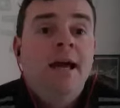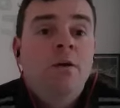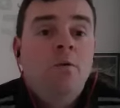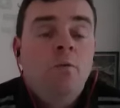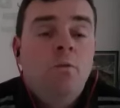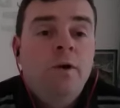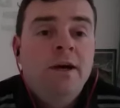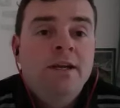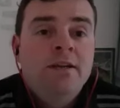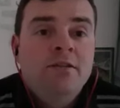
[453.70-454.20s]

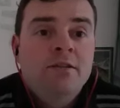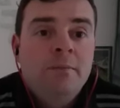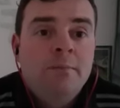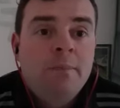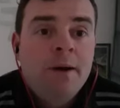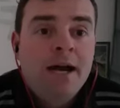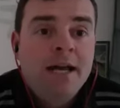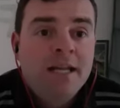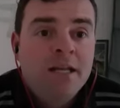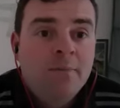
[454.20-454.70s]
with
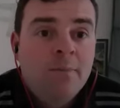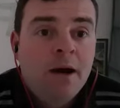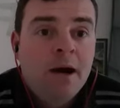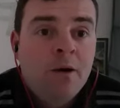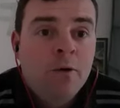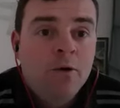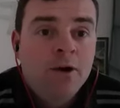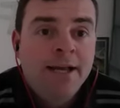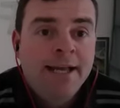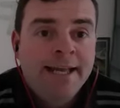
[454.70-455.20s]
Paddy
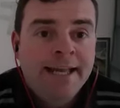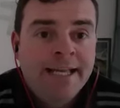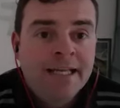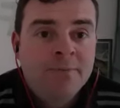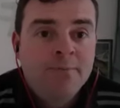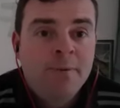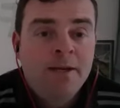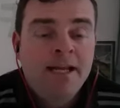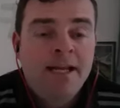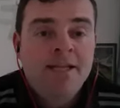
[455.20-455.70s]
Power,
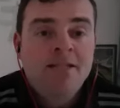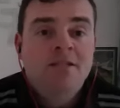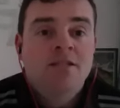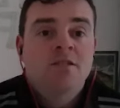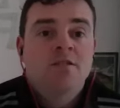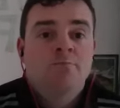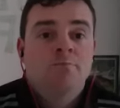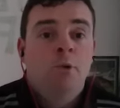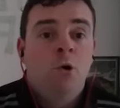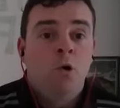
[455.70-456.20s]
8
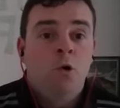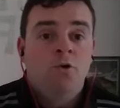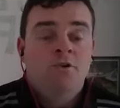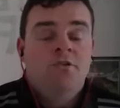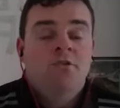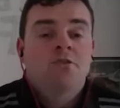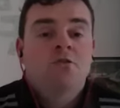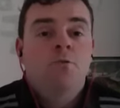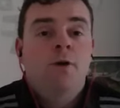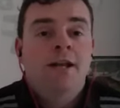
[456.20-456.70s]
places. Both
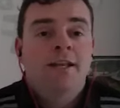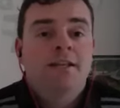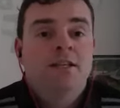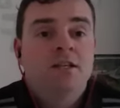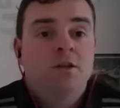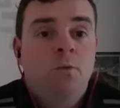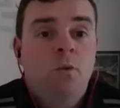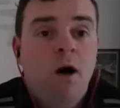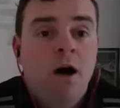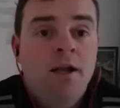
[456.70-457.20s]

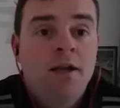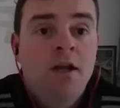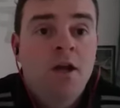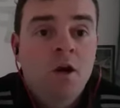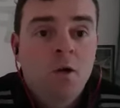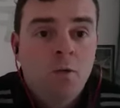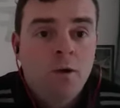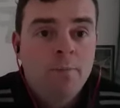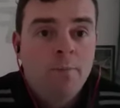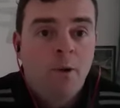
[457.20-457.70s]
20-1
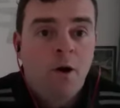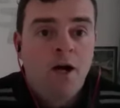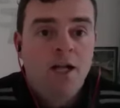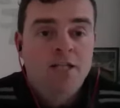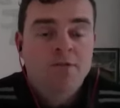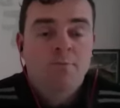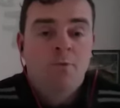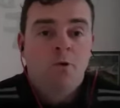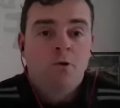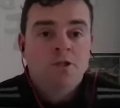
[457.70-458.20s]
with Boyle
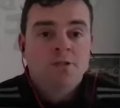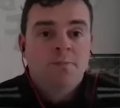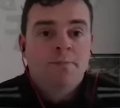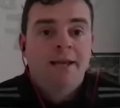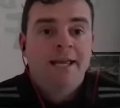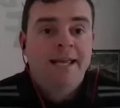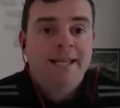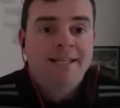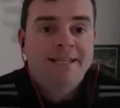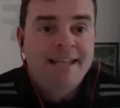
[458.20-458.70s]
Sports
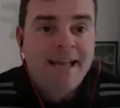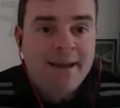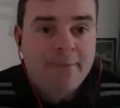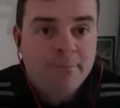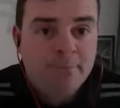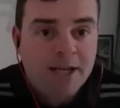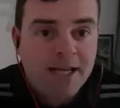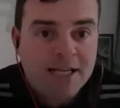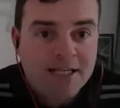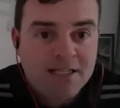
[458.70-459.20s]
paying 10
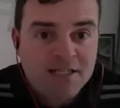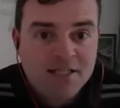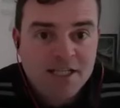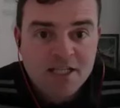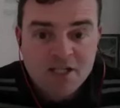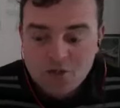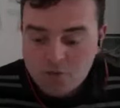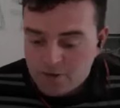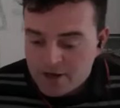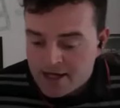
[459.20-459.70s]
places
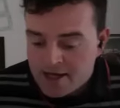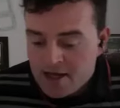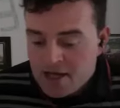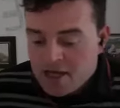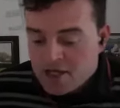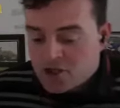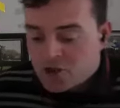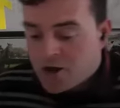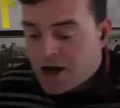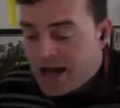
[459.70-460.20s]
each way.
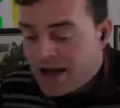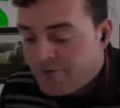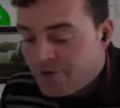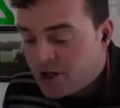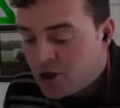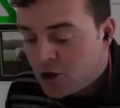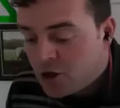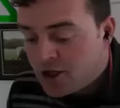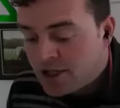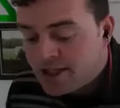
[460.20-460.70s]
So have a
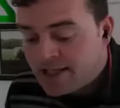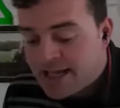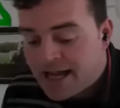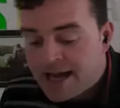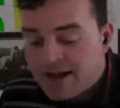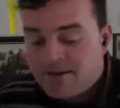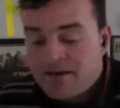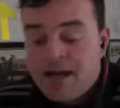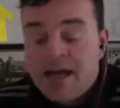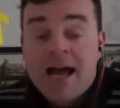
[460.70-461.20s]
look at
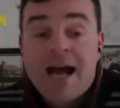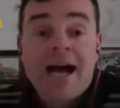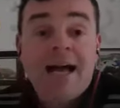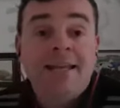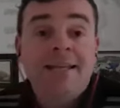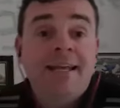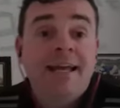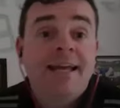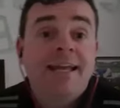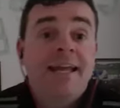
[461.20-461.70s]
that.
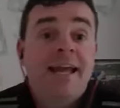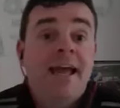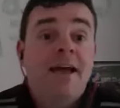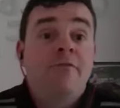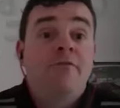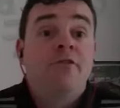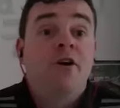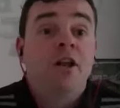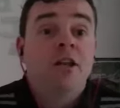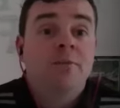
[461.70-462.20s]
And yeah,
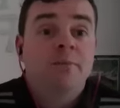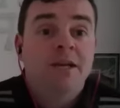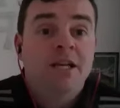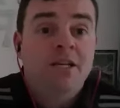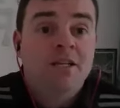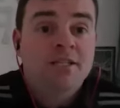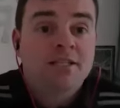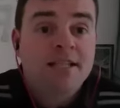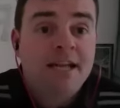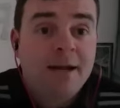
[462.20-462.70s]
follow me
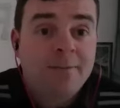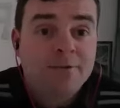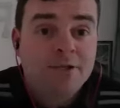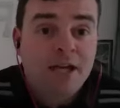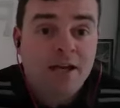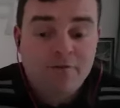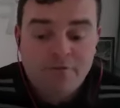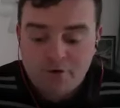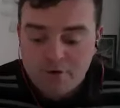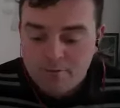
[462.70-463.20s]
on
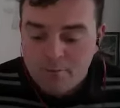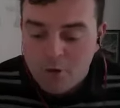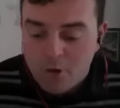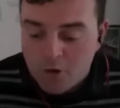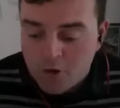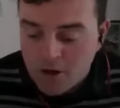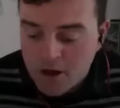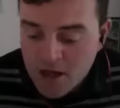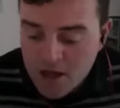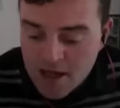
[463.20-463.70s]
Snapchat for
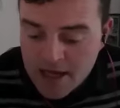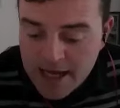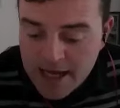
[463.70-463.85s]
more